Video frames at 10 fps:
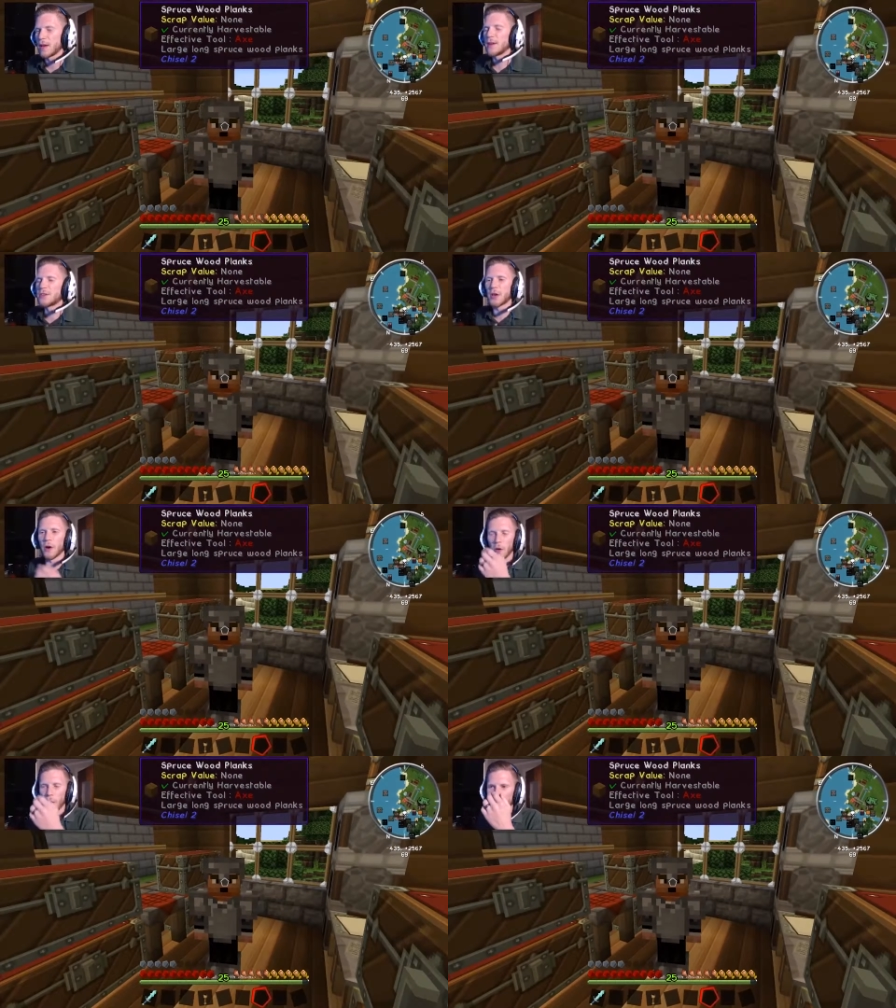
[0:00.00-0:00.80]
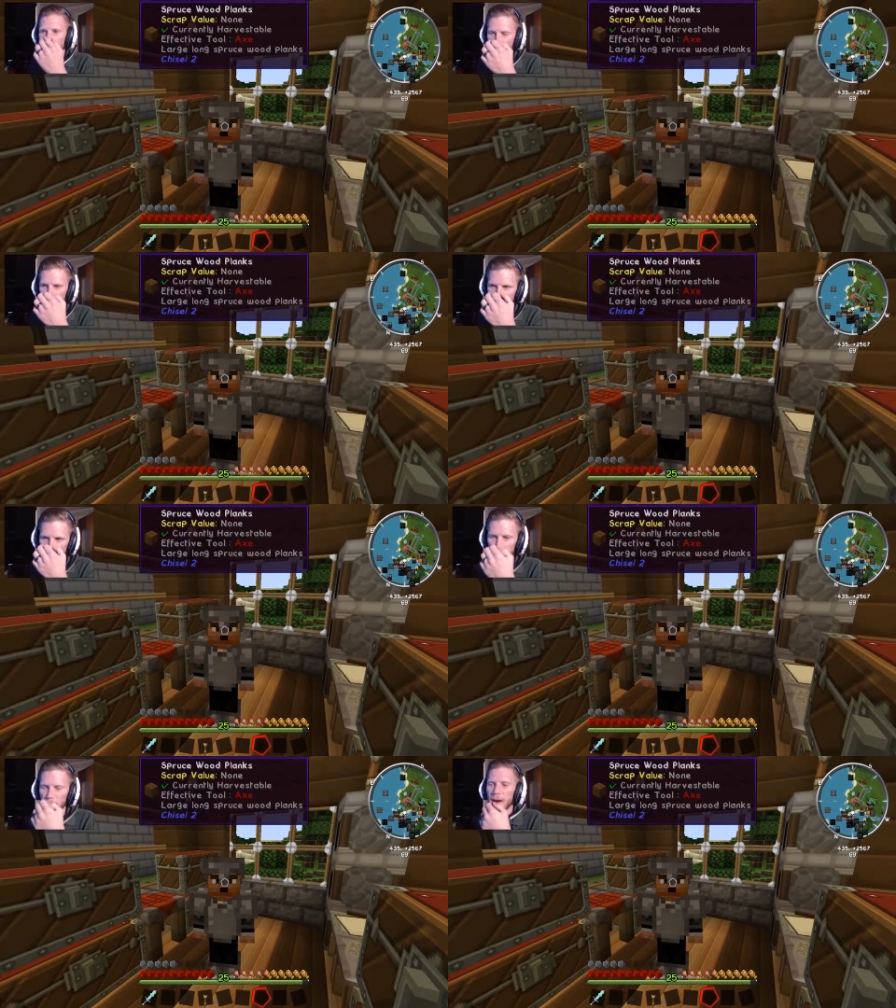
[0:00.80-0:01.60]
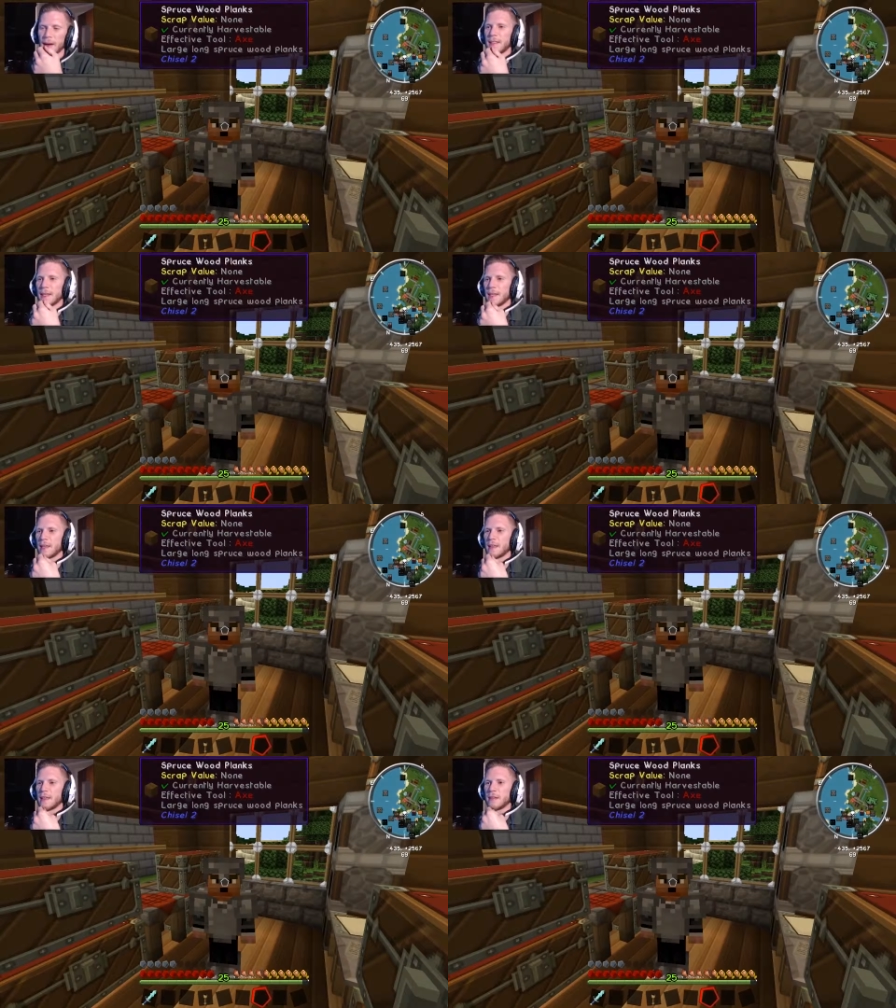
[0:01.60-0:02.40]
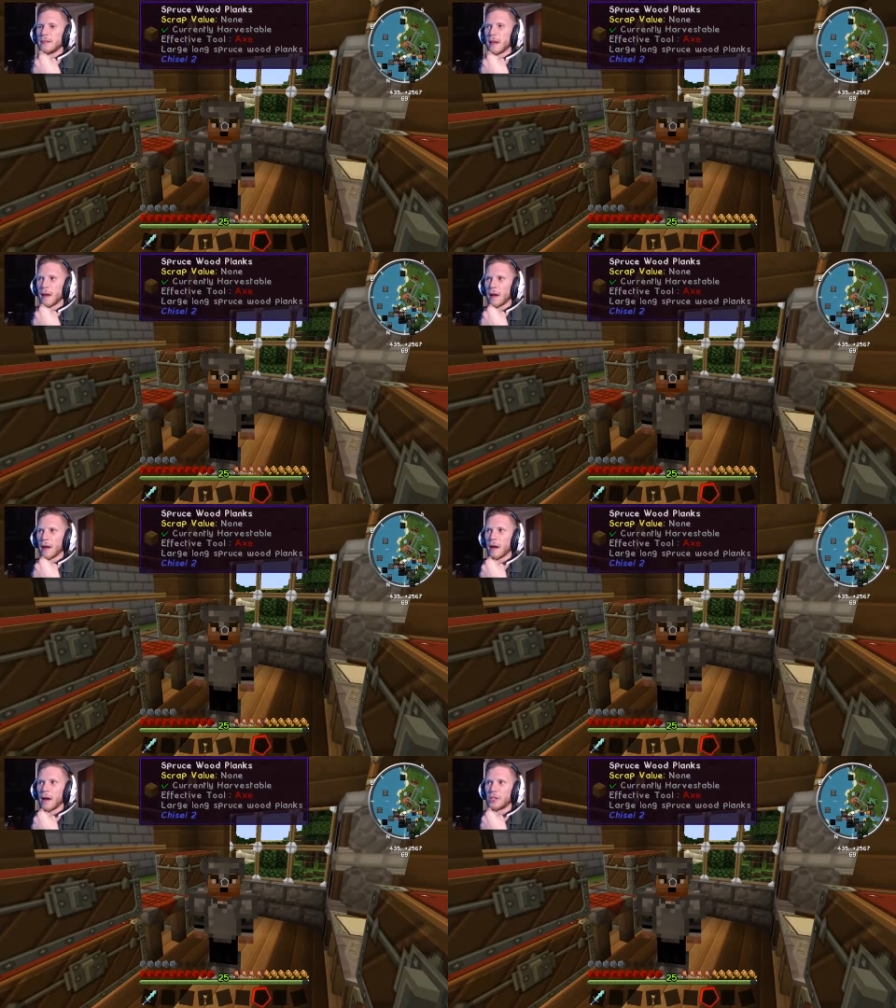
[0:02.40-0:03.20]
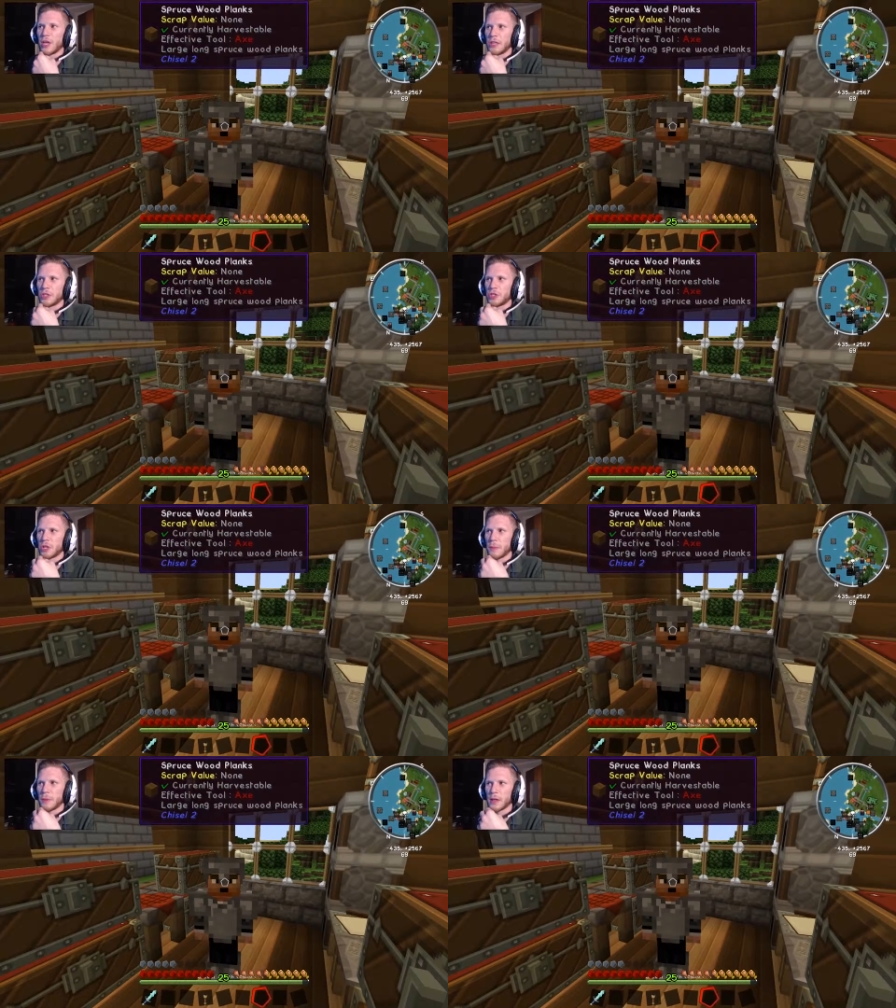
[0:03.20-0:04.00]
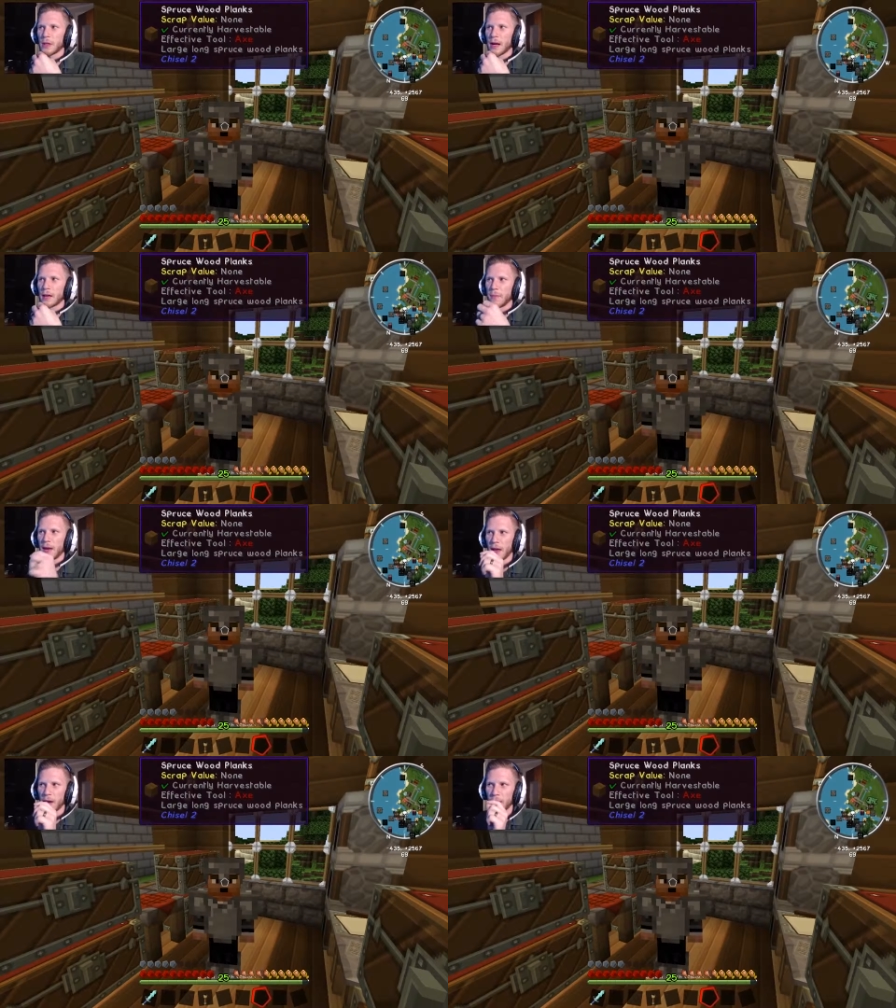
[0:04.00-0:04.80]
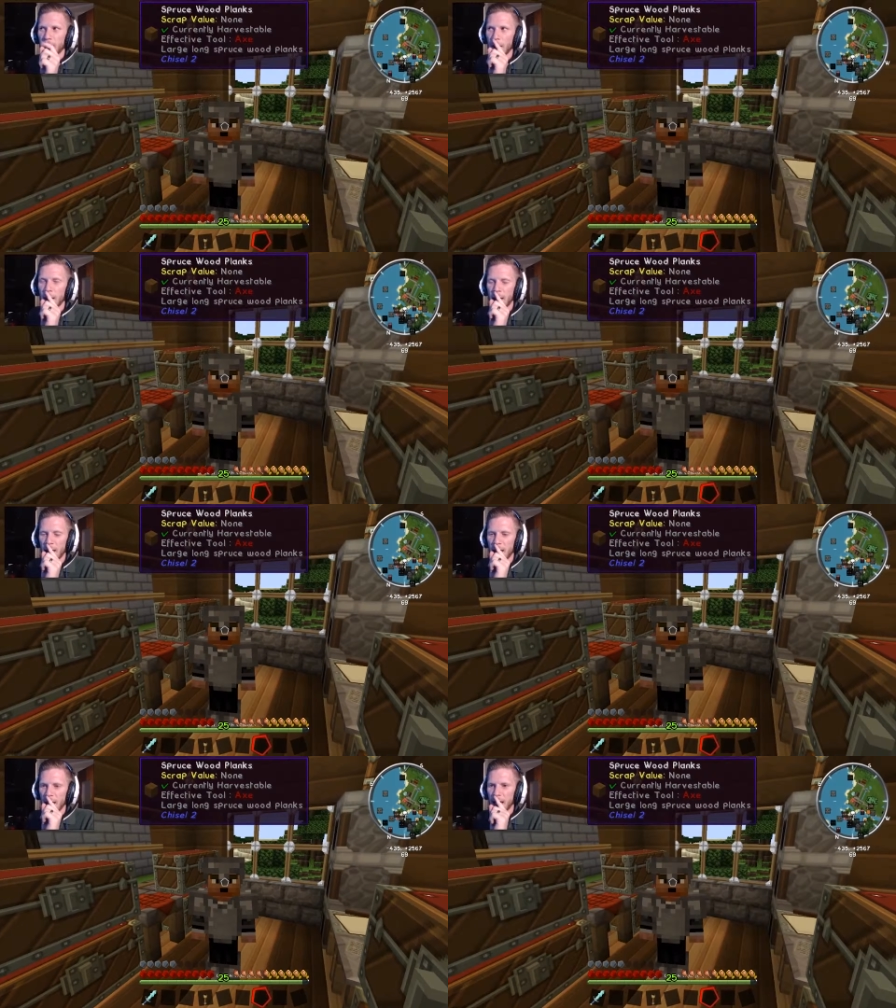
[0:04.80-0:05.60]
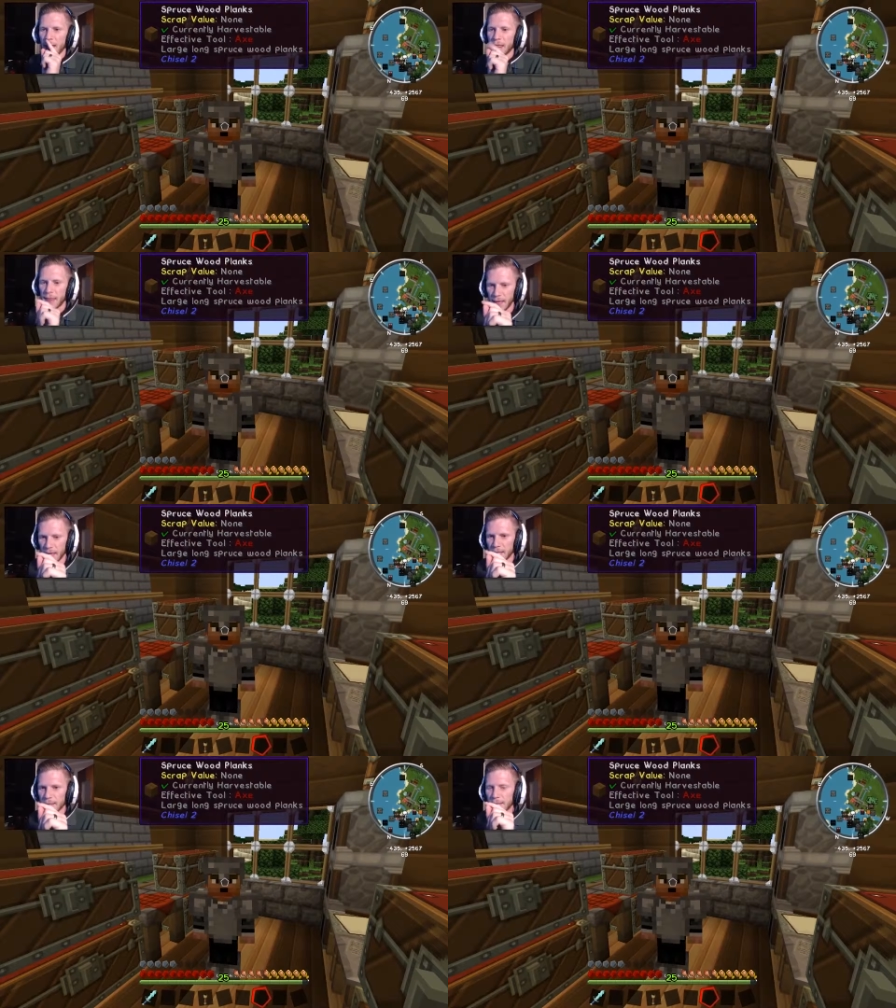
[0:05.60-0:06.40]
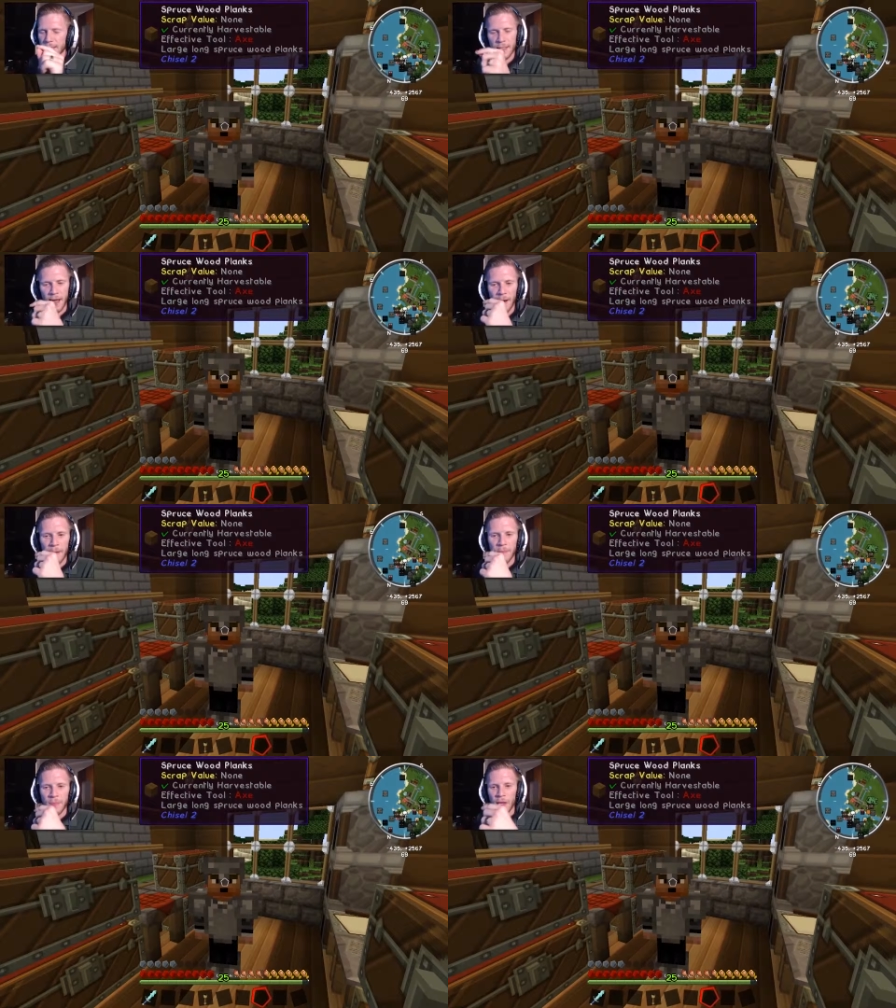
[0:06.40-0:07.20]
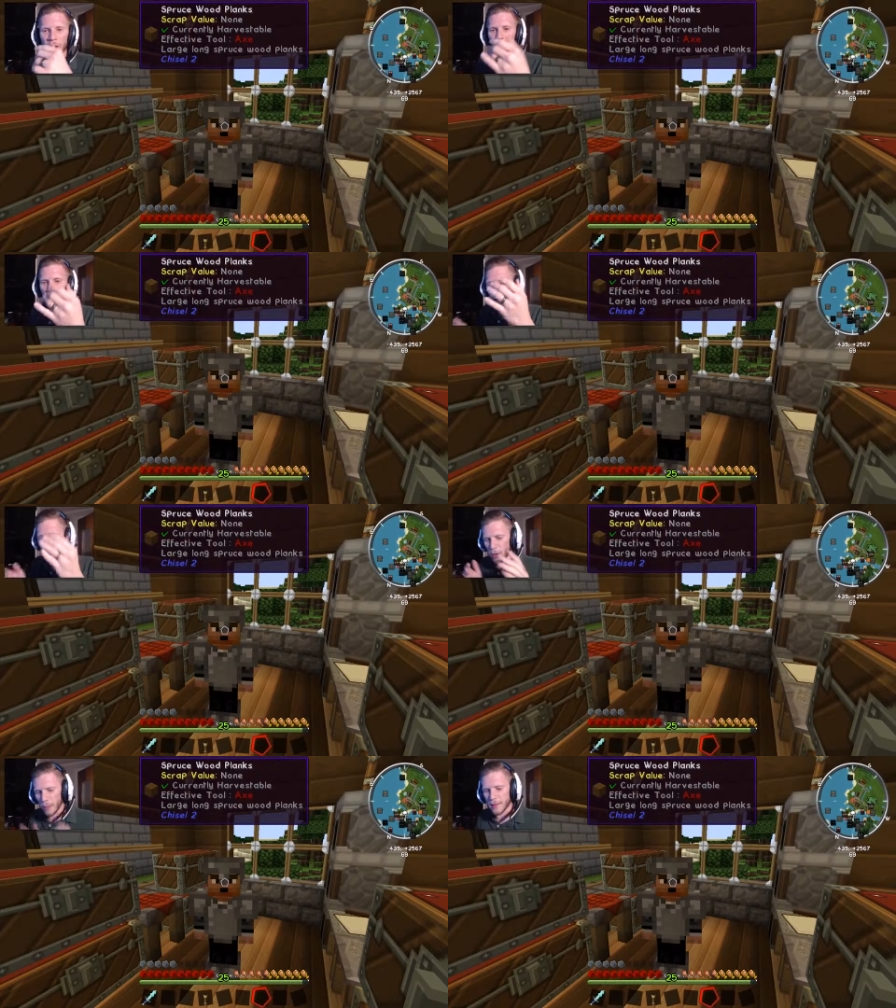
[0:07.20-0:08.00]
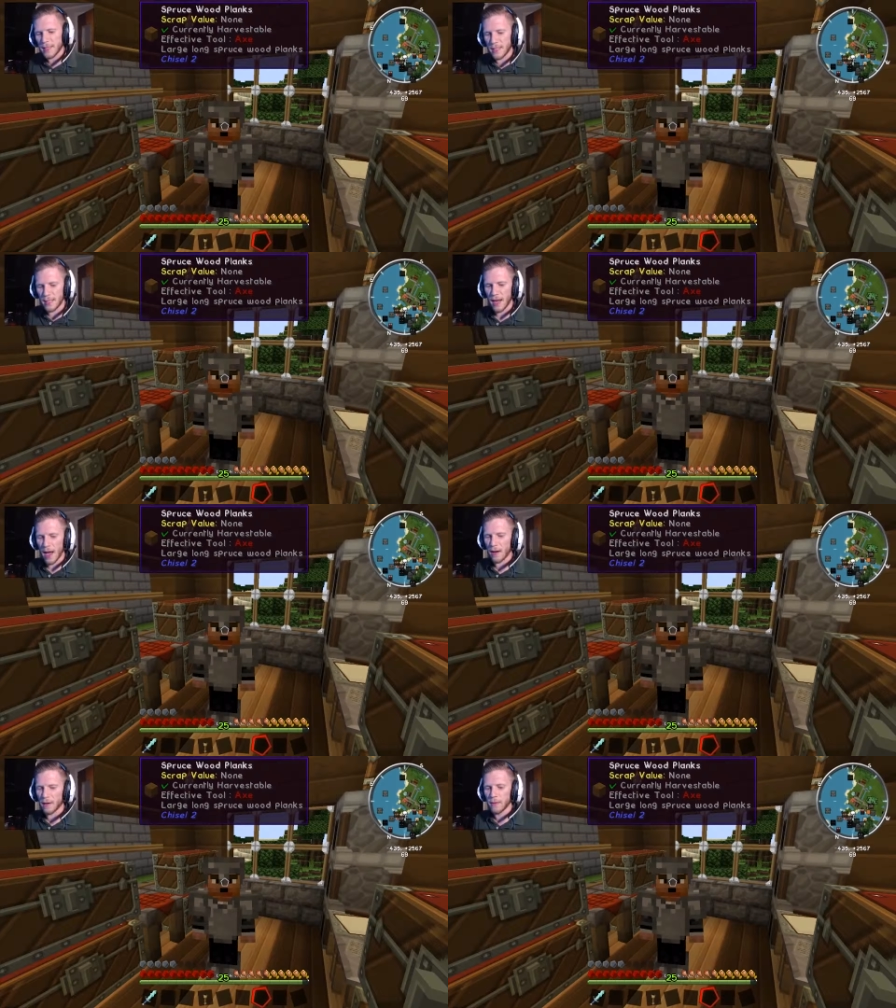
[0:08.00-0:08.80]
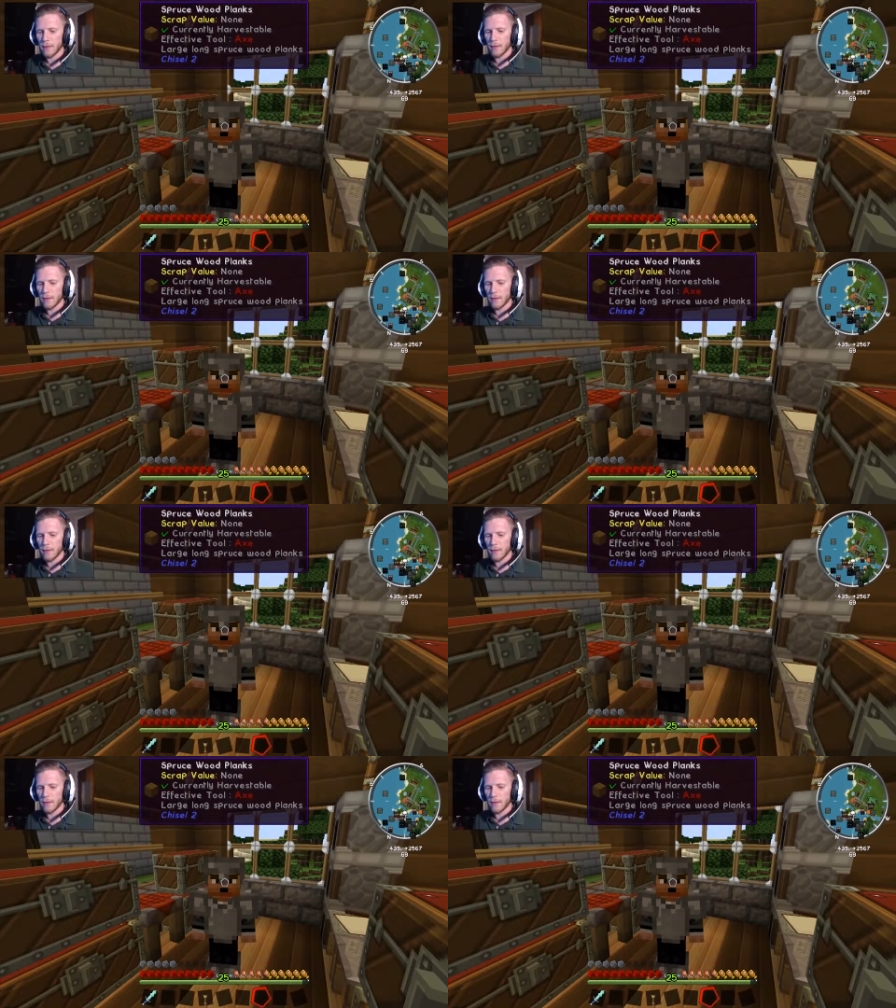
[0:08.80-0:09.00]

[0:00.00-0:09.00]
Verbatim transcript: So, uh, quick surprise is that I changed up a lot of my area, and the thing is, um, what you're about to see now,